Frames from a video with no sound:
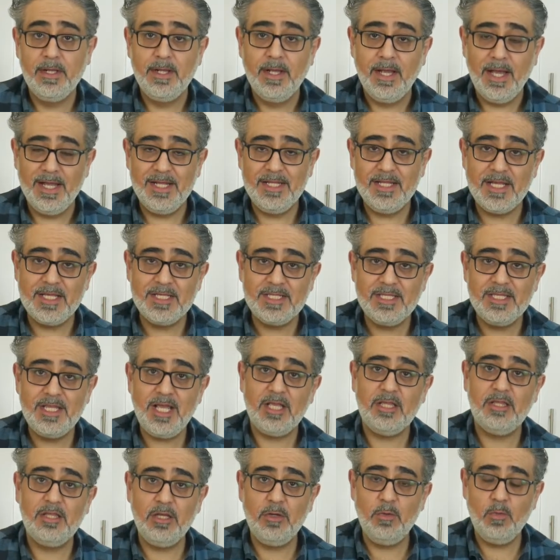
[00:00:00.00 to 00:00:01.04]
And there's
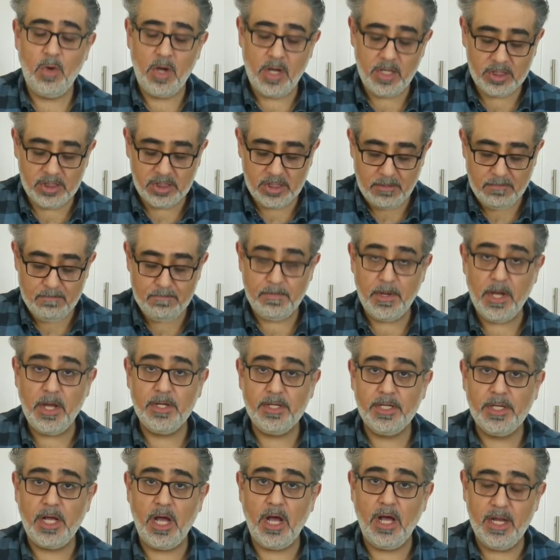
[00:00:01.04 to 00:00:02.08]
nothing worse than
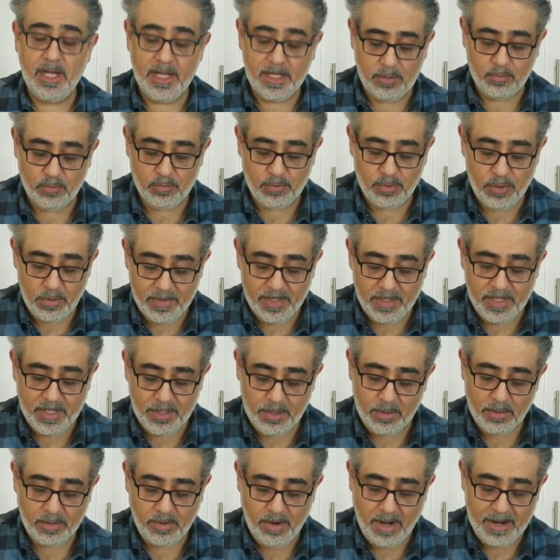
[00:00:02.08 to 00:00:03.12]
burnt garlic ruining
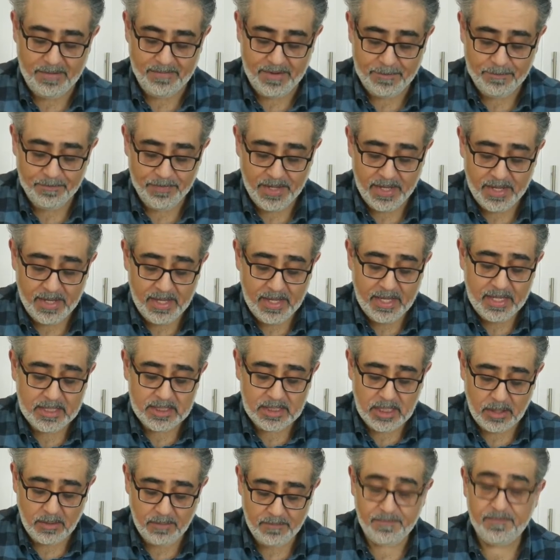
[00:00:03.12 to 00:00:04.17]
your gravy.
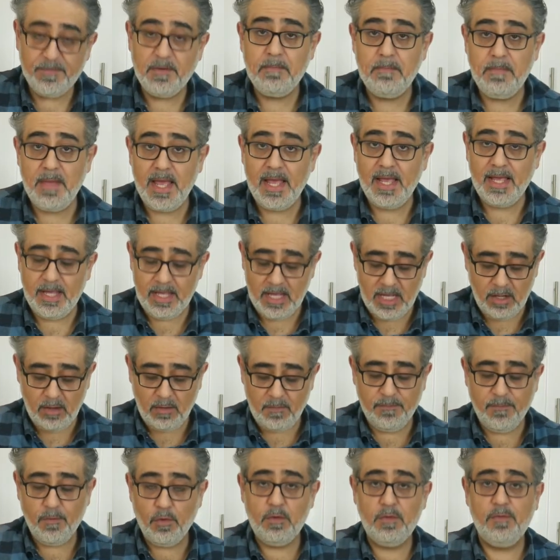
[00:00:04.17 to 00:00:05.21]
So for me, it's
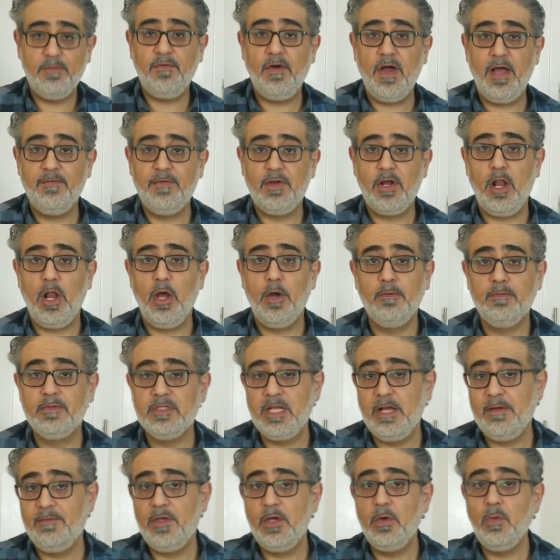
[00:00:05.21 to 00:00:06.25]
4 or 5 cloves.
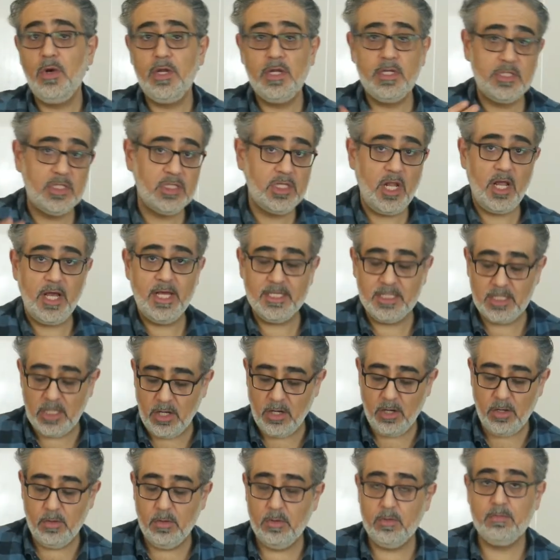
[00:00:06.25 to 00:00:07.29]
Now, if you want to slice a
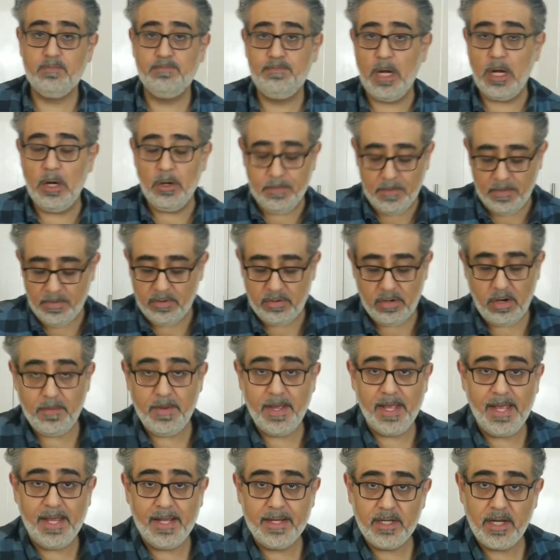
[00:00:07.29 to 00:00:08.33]
whole bulb and throw
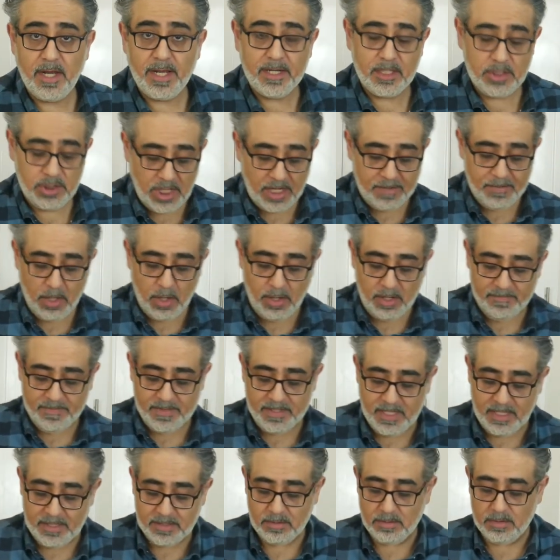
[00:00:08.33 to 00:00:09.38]
it in like Jamie Oliver
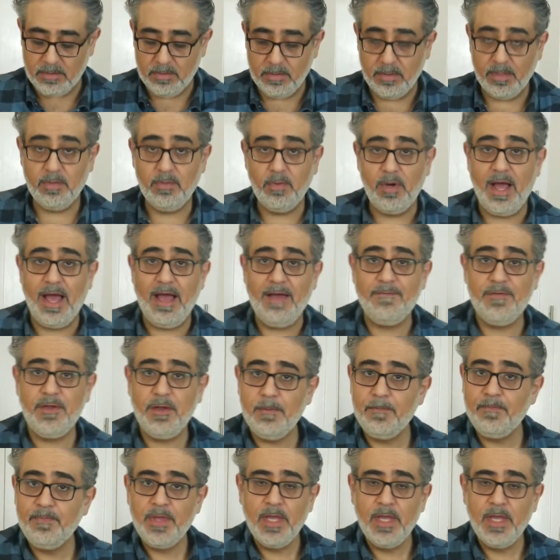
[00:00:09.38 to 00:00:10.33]
does, or what have you,